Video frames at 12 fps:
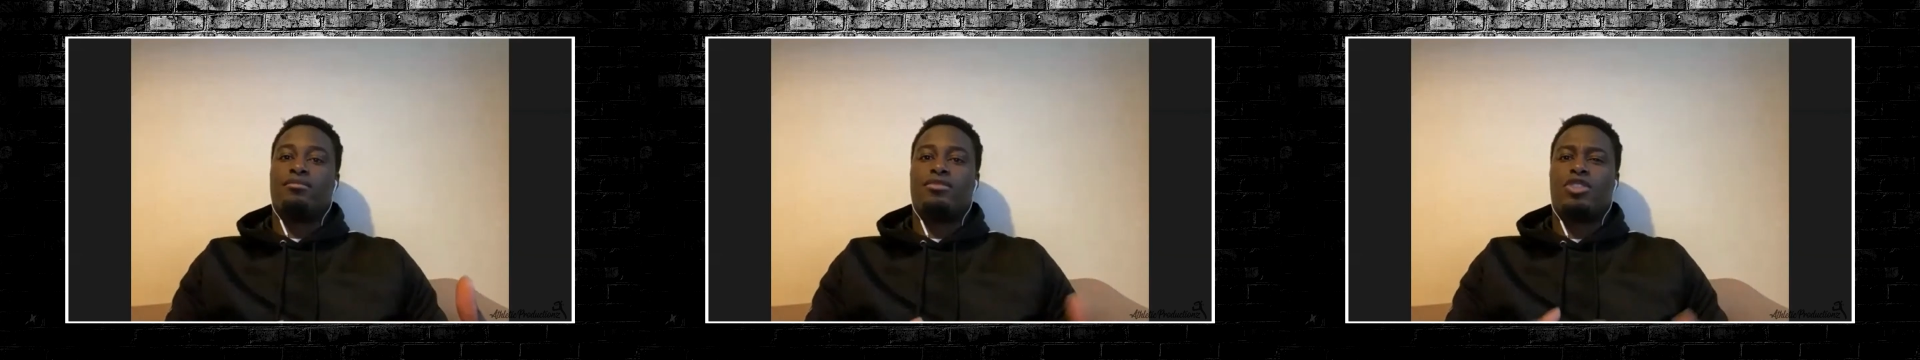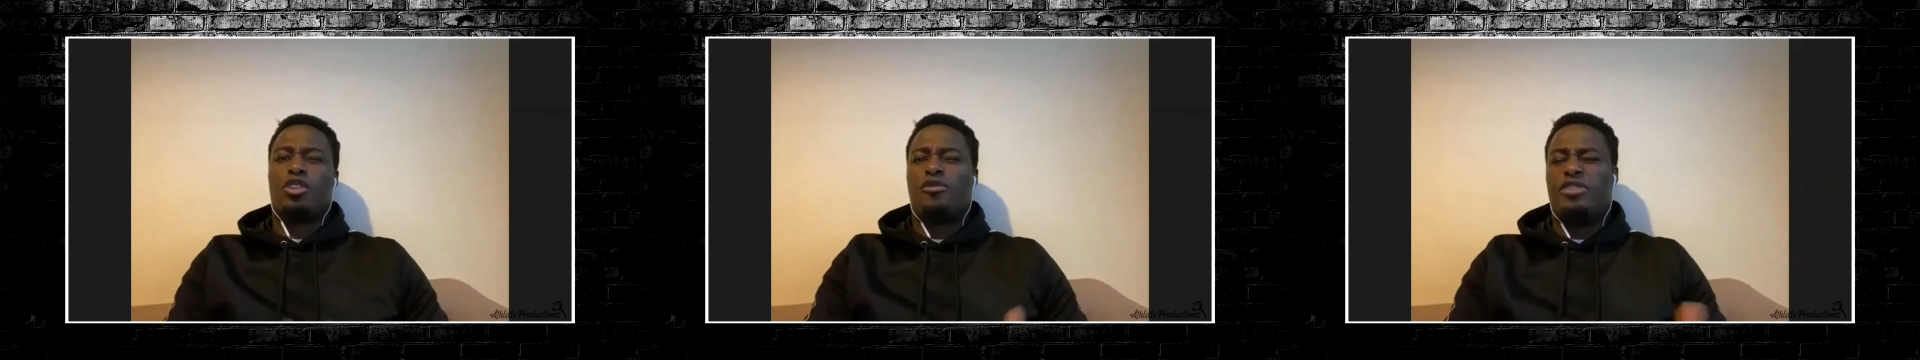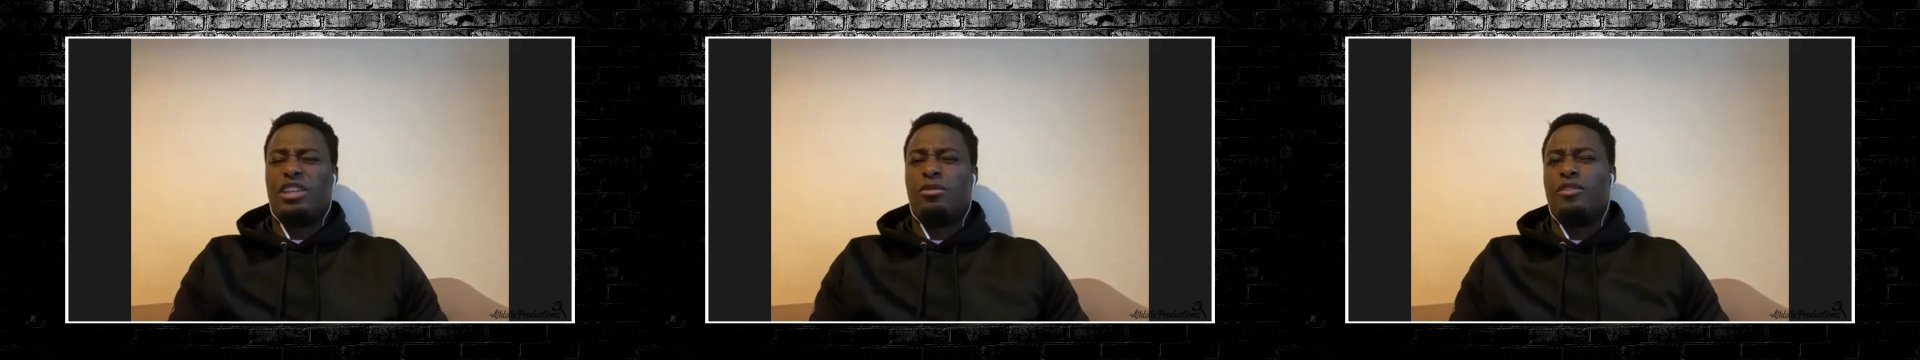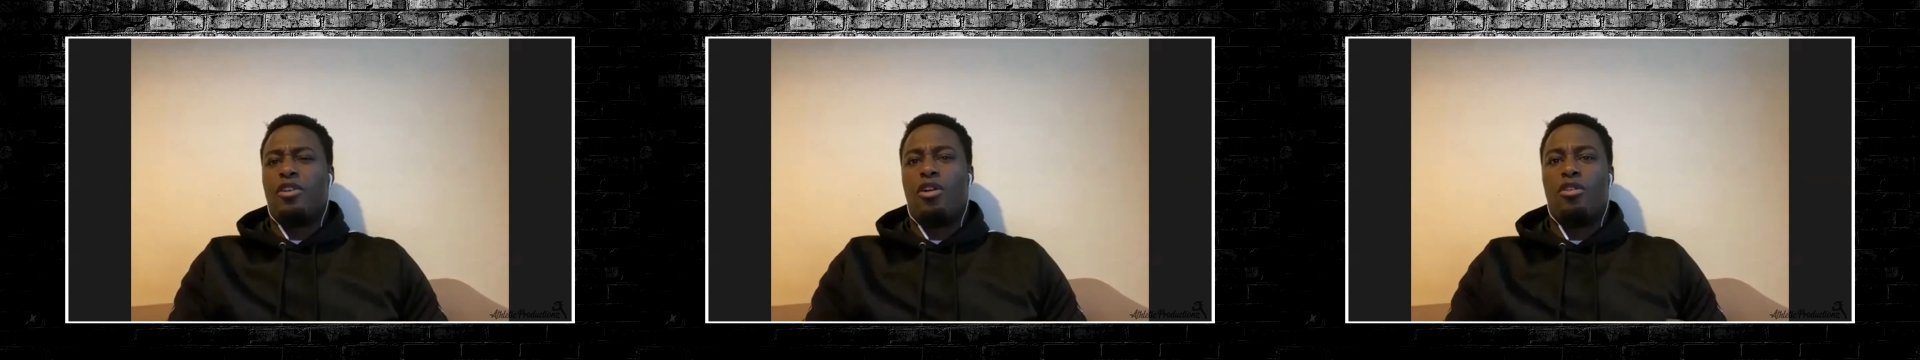of deal
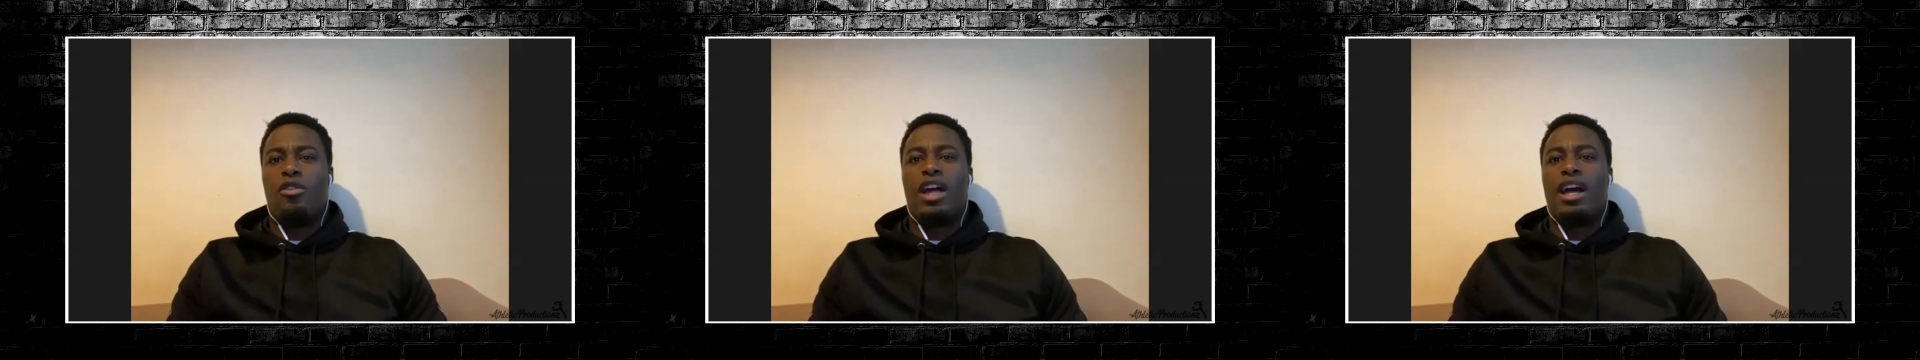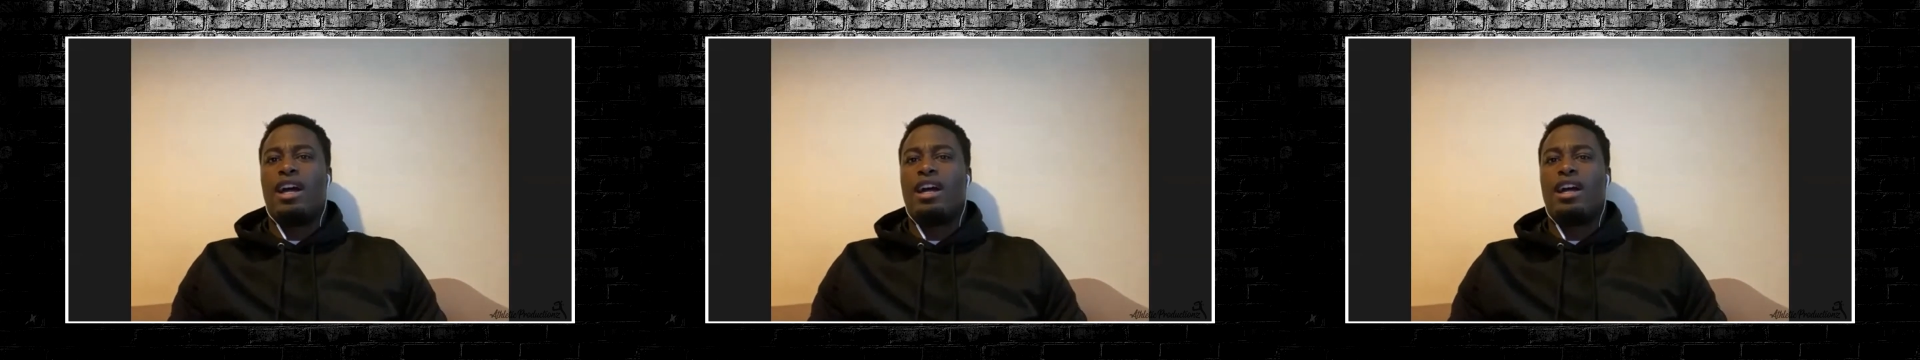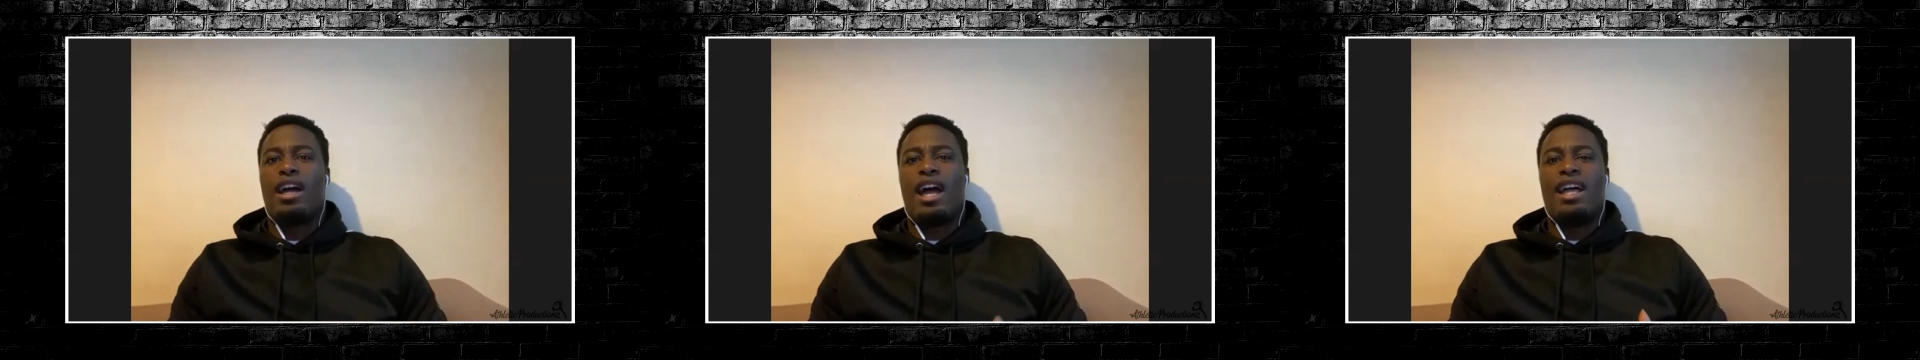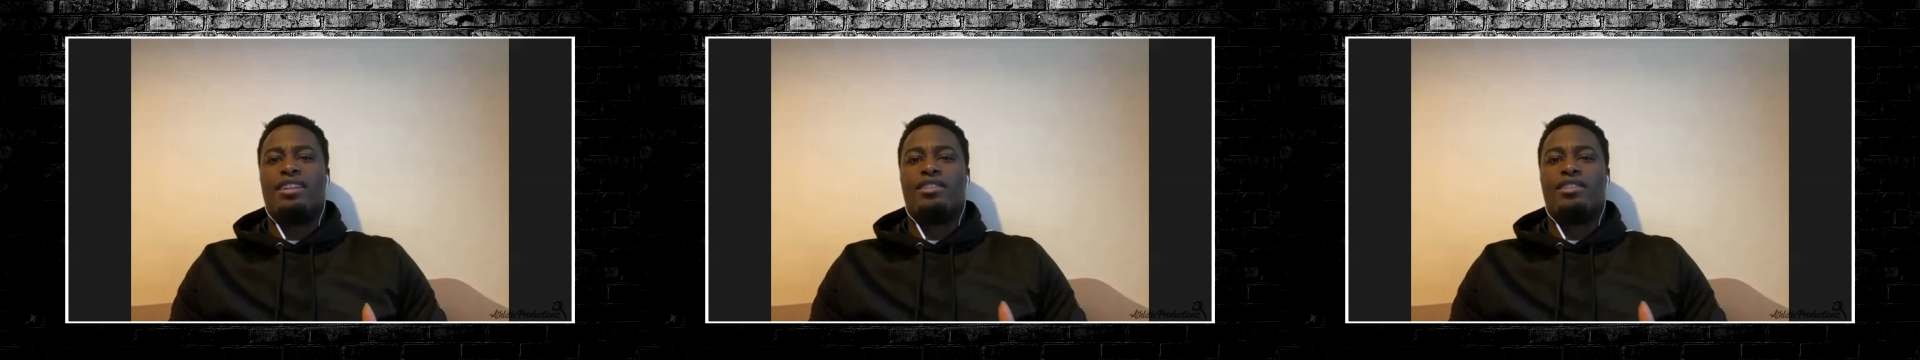with all that
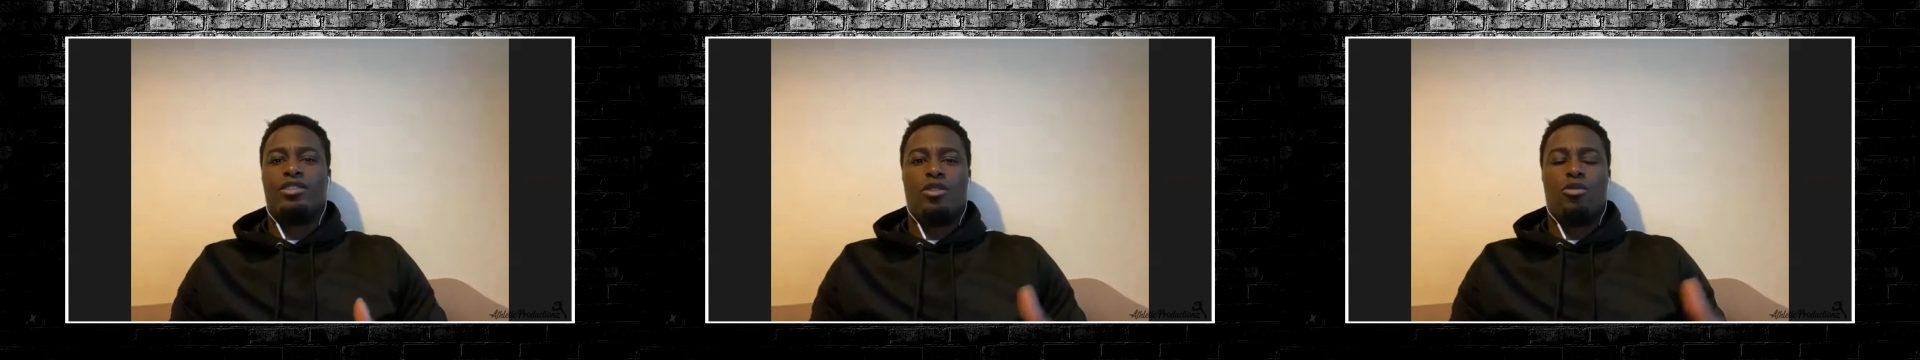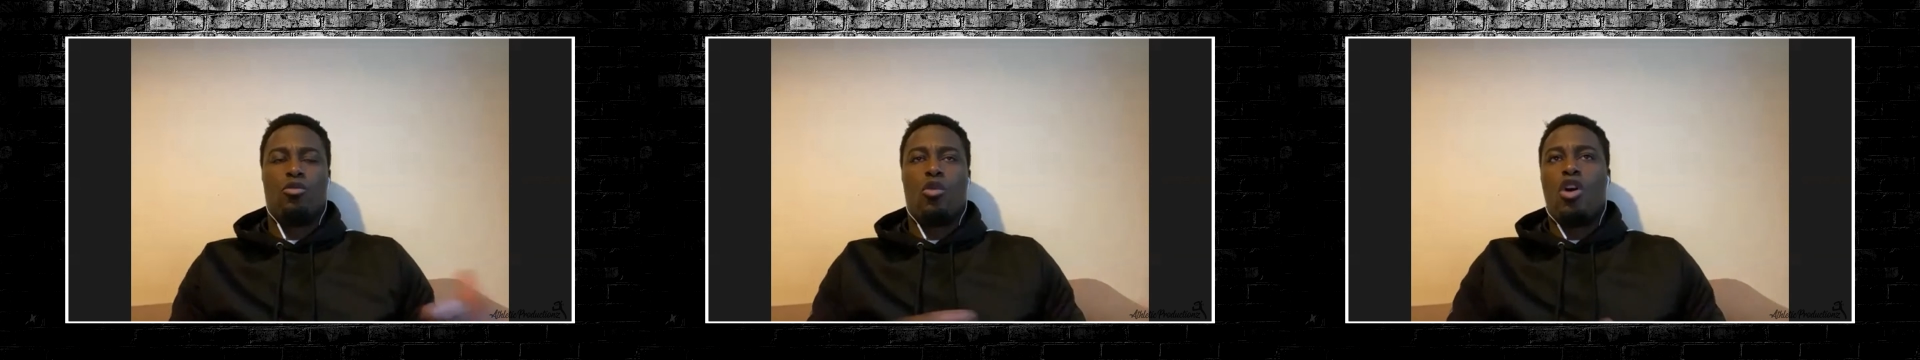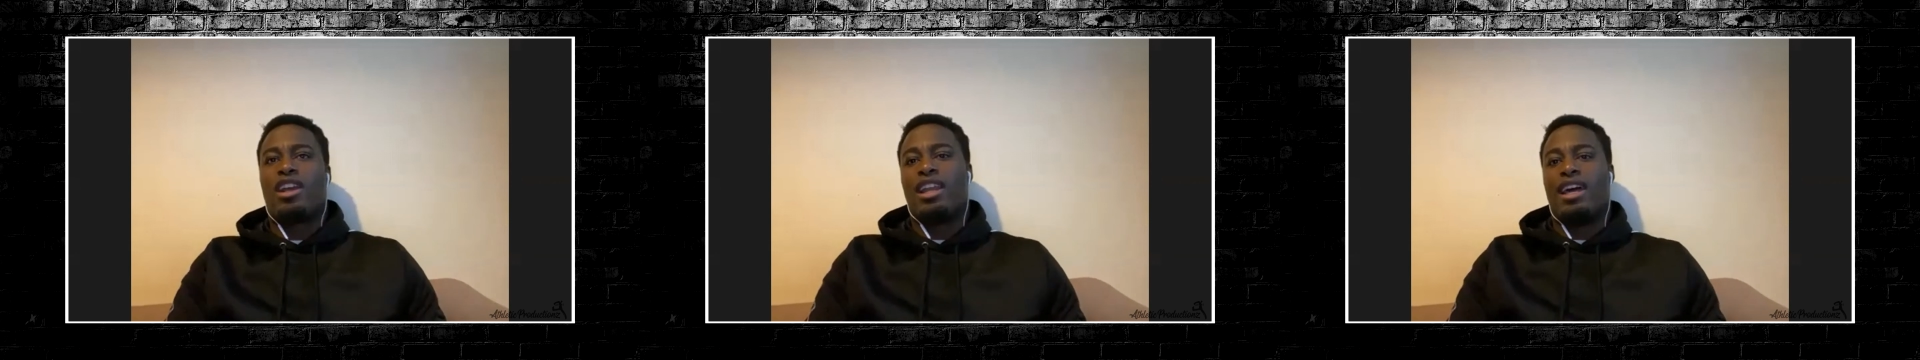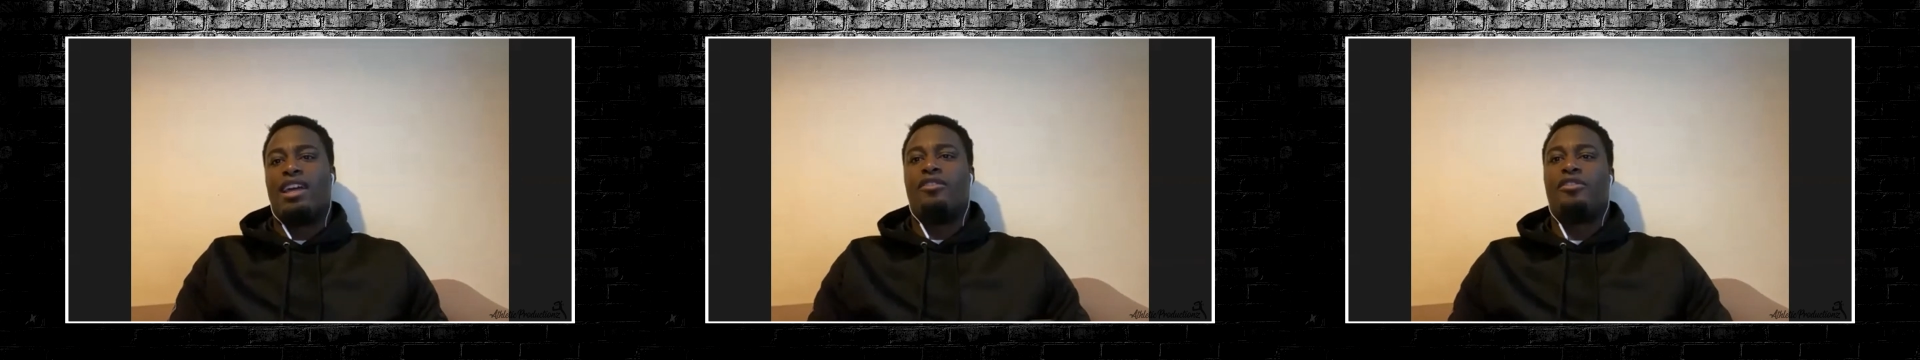and, you know, work
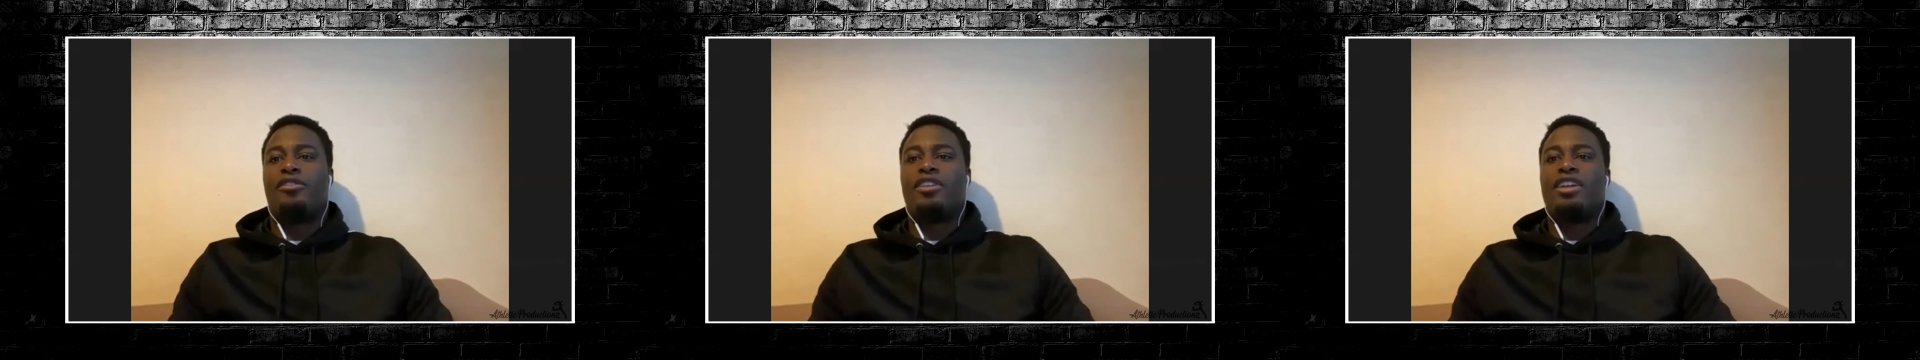life